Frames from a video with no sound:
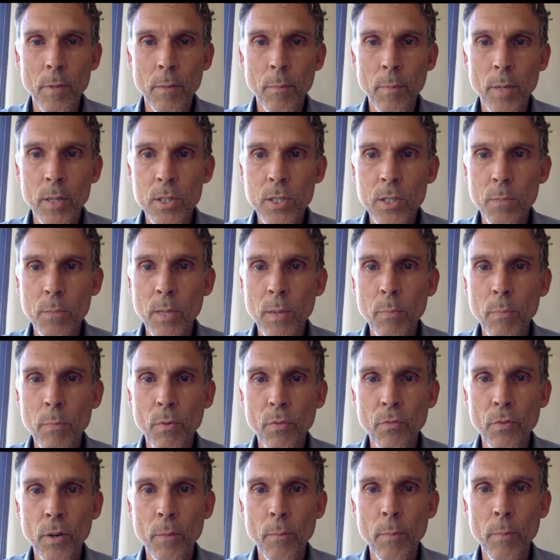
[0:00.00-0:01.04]
a bunch of people
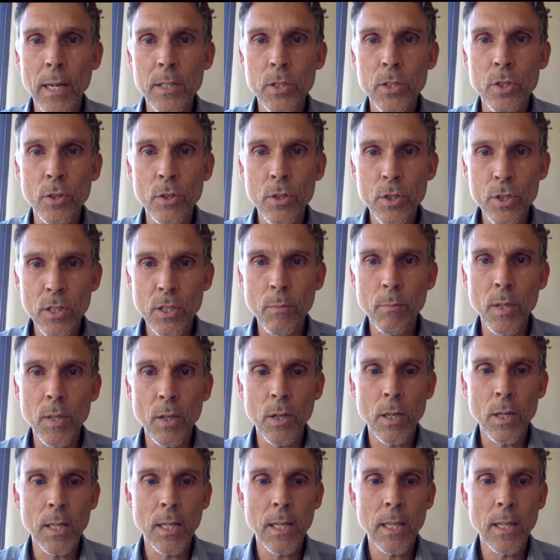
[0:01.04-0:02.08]
from my church
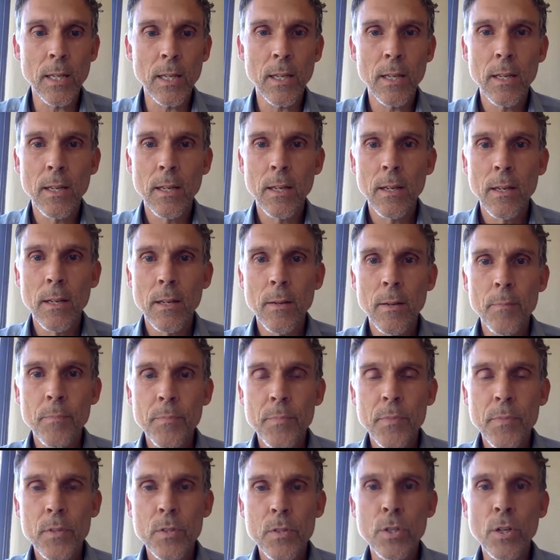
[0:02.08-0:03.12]
community
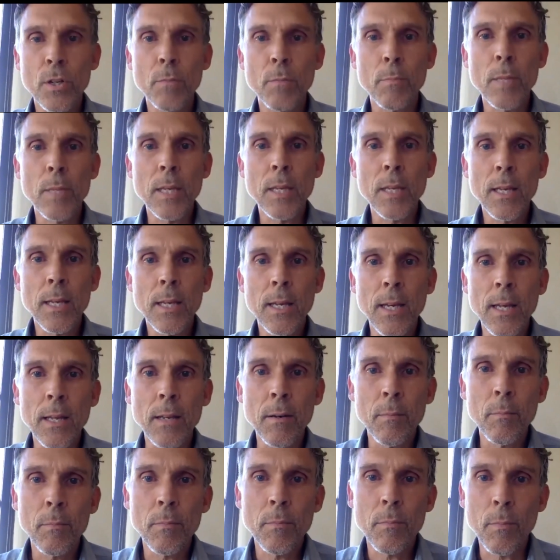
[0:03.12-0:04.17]
took me
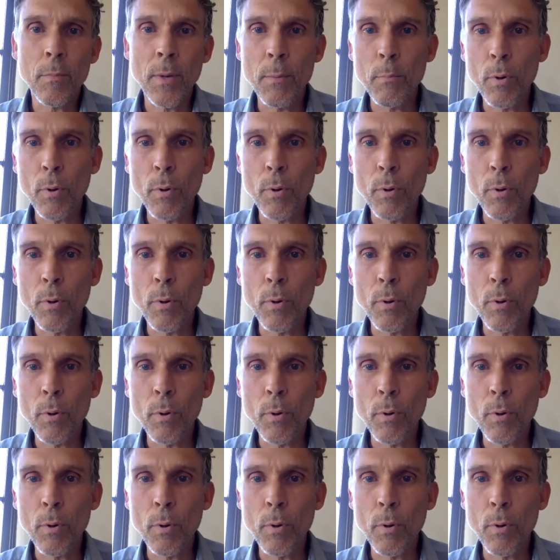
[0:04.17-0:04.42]
and my